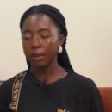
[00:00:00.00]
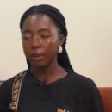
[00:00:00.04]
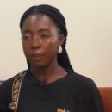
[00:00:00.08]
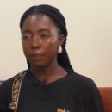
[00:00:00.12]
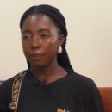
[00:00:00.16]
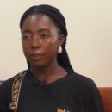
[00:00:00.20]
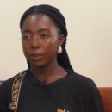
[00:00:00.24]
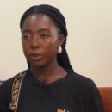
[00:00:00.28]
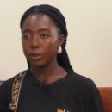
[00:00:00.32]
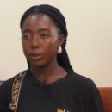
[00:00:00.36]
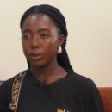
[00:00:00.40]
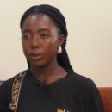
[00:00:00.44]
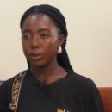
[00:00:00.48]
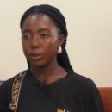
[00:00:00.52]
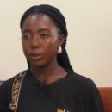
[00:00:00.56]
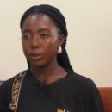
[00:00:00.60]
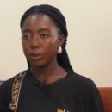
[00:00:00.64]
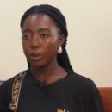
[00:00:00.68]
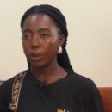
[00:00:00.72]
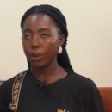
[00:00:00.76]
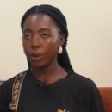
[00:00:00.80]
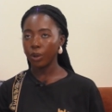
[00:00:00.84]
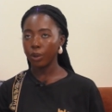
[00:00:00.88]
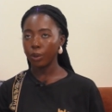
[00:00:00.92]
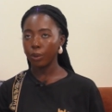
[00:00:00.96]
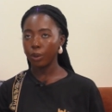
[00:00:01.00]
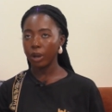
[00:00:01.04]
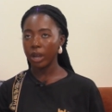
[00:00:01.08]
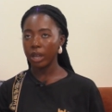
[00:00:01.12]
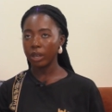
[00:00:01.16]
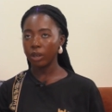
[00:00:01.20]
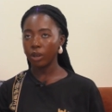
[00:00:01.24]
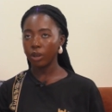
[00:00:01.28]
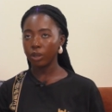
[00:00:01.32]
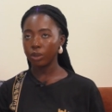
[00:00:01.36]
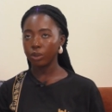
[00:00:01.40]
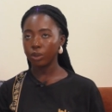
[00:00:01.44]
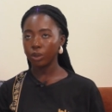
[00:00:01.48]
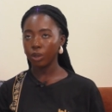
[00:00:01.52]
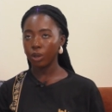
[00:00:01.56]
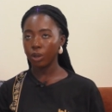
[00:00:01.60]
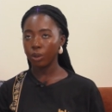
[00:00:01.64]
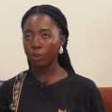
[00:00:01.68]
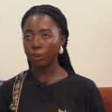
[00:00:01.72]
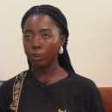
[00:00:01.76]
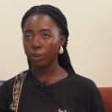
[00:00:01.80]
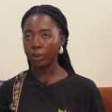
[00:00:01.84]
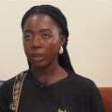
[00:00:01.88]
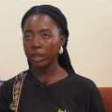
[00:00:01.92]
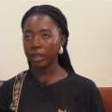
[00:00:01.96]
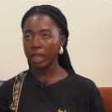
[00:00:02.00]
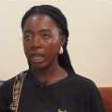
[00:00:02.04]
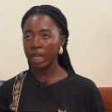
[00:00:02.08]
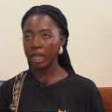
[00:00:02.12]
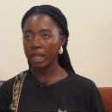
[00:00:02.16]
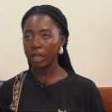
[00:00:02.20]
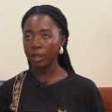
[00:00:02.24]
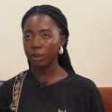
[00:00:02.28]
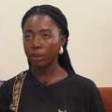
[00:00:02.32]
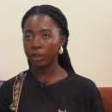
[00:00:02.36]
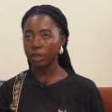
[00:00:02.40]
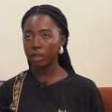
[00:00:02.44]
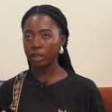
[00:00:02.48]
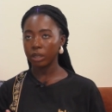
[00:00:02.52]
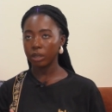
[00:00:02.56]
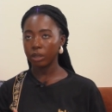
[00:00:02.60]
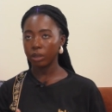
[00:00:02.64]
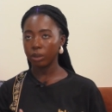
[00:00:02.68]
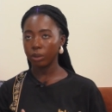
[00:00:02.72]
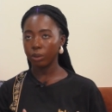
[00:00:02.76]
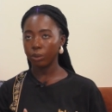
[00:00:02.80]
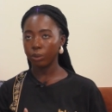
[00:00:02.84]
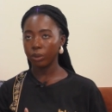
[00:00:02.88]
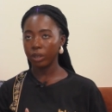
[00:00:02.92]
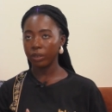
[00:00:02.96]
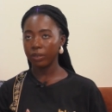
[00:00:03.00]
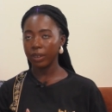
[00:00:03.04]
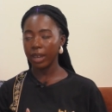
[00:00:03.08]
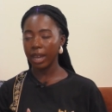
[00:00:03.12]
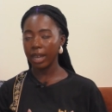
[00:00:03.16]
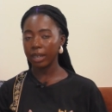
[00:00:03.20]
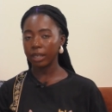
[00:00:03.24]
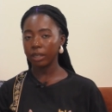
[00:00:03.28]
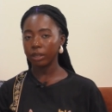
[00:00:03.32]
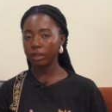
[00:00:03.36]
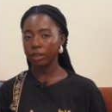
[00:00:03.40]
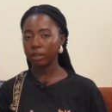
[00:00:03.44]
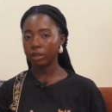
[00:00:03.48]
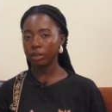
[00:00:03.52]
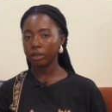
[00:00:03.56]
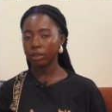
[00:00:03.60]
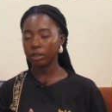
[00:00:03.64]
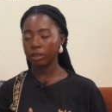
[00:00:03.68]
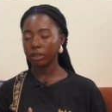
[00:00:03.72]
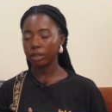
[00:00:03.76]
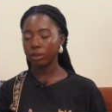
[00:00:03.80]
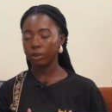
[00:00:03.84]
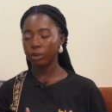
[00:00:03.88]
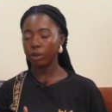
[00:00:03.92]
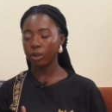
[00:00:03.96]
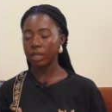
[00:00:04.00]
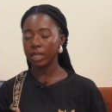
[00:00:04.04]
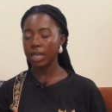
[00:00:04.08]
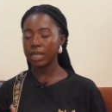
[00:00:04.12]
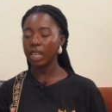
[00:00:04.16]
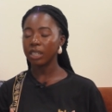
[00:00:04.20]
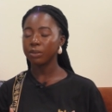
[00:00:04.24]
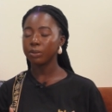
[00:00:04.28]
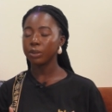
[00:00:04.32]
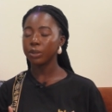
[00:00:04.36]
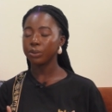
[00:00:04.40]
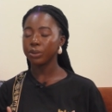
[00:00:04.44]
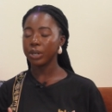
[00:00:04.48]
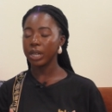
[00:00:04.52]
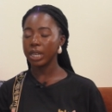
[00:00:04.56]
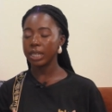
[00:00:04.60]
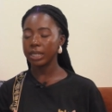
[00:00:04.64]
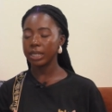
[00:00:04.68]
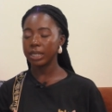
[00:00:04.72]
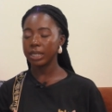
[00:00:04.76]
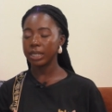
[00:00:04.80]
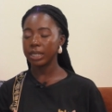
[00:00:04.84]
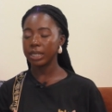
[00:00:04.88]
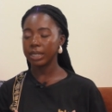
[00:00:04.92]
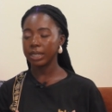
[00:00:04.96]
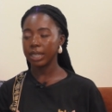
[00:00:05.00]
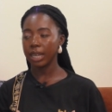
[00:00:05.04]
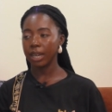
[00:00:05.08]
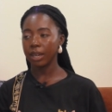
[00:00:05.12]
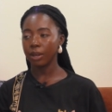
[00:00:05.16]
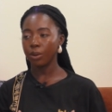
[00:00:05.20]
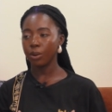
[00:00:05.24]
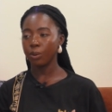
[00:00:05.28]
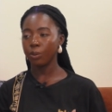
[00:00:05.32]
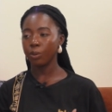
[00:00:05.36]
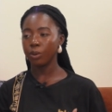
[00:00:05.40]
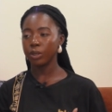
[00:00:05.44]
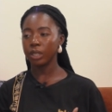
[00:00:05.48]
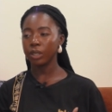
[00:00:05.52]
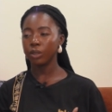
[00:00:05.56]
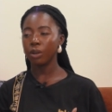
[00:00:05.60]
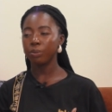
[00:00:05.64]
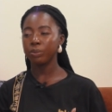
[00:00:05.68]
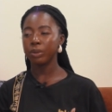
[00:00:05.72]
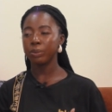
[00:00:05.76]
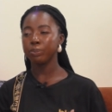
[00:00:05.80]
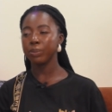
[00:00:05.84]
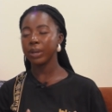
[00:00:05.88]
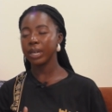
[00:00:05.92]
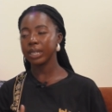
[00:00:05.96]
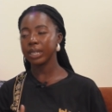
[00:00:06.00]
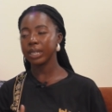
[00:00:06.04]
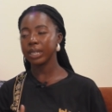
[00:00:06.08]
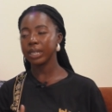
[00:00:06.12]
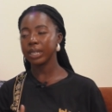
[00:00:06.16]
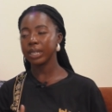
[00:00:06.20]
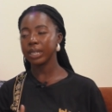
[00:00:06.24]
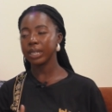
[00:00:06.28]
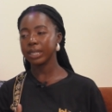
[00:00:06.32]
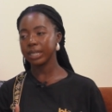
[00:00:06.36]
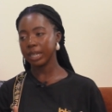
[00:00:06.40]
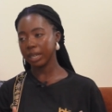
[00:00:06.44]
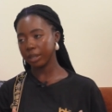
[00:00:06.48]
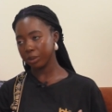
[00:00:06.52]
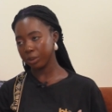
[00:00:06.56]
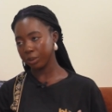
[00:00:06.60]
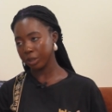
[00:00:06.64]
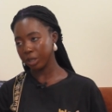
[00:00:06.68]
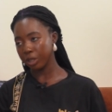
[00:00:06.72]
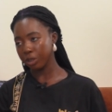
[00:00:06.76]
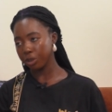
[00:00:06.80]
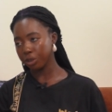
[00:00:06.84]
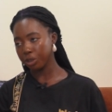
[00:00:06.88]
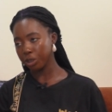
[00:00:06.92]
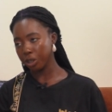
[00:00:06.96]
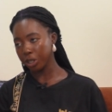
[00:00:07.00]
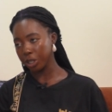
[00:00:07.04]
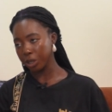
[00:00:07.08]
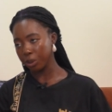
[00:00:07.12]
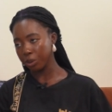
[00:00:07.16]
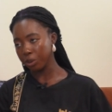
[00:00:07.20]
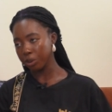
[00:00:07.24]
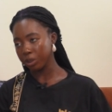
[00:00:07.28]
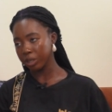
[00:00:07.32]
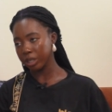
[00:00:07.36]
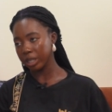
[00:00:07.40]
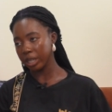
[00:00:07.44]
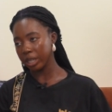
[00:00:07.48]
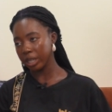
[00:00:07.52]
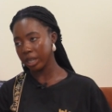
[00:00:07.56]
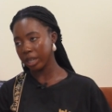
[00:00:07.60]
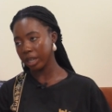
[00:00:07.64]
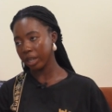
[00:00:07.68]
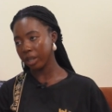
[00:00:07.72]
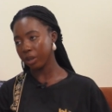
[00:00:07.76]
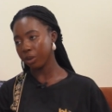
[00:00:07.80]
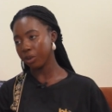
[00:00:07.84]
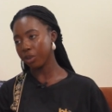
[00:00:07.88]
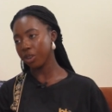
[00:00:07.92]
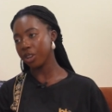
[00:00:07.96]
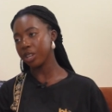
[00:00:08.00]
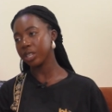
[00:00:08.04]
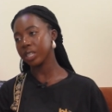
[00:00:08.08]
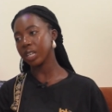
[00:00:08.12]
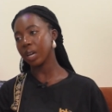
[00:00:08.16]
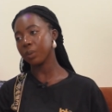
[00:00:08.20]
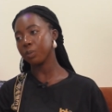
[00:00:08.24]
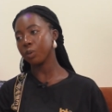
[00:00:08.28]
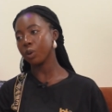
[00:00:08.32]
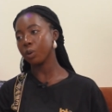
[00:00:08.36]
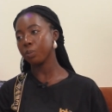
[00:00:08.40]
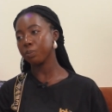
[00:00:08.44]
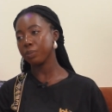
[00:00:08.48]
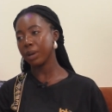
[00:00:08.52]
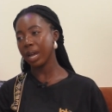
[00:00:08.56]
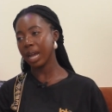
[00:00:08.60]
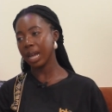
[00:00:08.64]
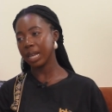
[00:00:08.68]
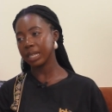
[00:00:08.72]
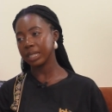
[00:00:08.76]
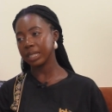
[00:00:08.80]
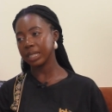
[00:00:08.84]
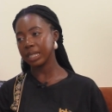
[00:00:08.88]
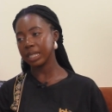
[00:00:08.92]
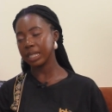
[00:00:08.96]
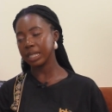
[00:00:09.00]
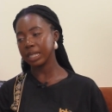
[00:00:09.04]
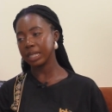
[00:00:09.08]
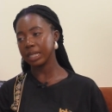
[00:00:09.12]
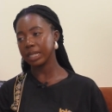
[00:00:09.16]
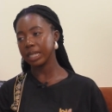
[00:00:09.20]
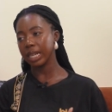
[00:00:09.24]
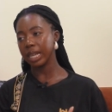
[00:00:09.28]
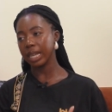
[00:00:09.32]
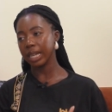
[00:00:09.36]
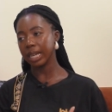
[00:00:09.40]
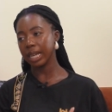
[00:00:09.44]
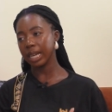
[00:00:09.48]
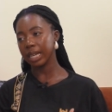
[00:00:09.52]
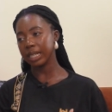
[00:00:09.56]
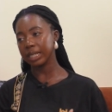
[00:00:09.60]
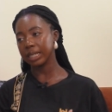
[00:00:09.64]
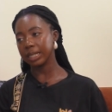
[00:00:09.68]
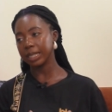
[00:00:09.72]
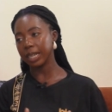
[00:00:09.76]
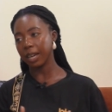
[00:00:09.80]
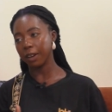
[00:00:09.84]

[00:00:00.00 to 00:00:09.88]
Okay so, and also with the, we've had concerns has been raised that, oh, would it not be better to introduce the reusable pass yeah. since they can't